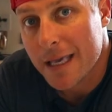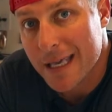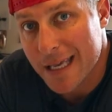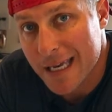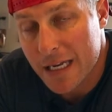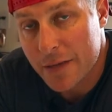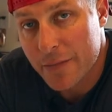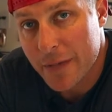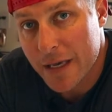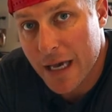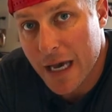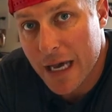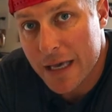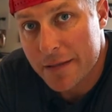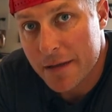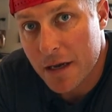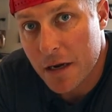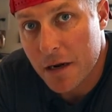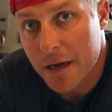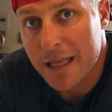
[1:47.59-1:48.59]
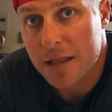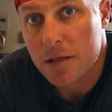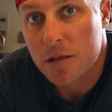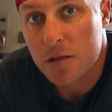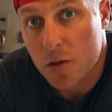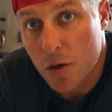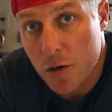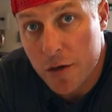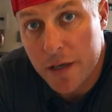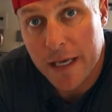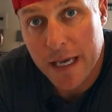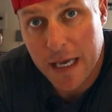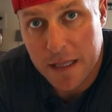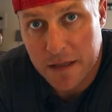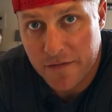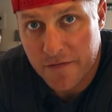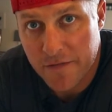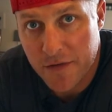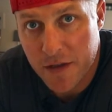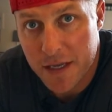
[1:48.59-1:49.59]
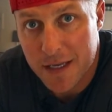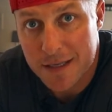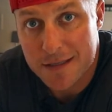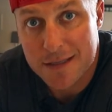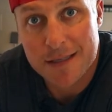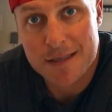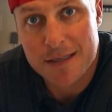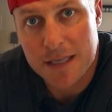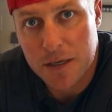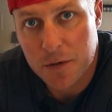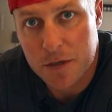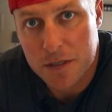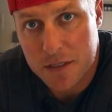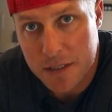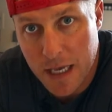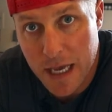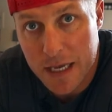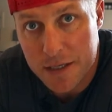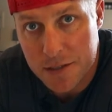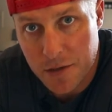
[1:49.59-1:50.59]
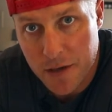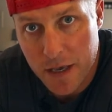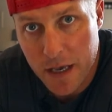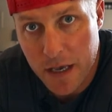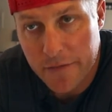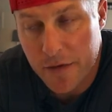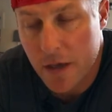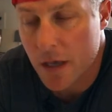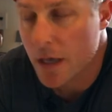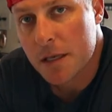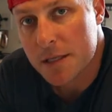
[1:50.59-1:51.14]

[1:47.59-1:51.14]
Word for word: getting behind there and looking at the fittings to see what size you have.